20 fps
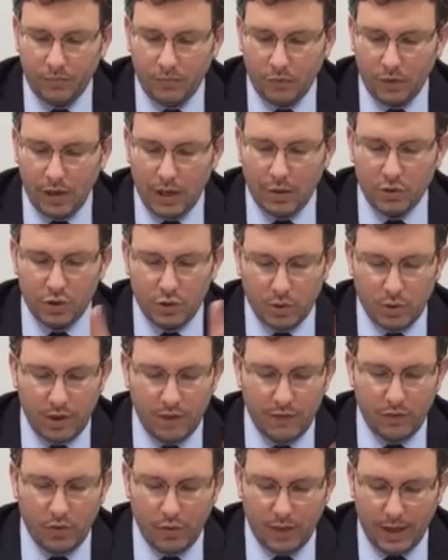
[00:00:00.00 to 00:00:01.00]
That was
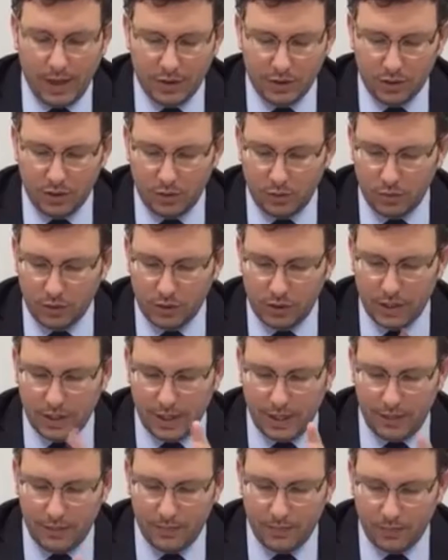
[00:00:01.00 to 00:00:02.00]
24,000. We'll see
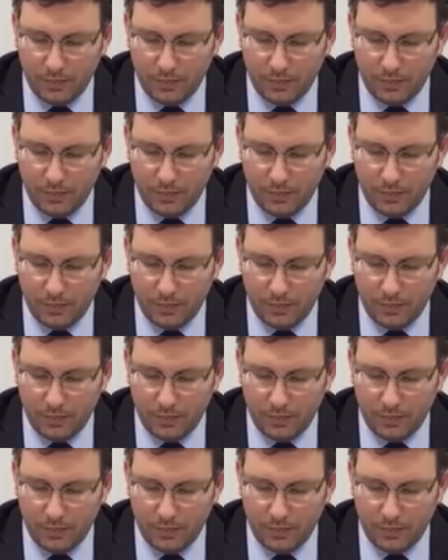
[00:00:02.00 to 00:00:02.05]
that.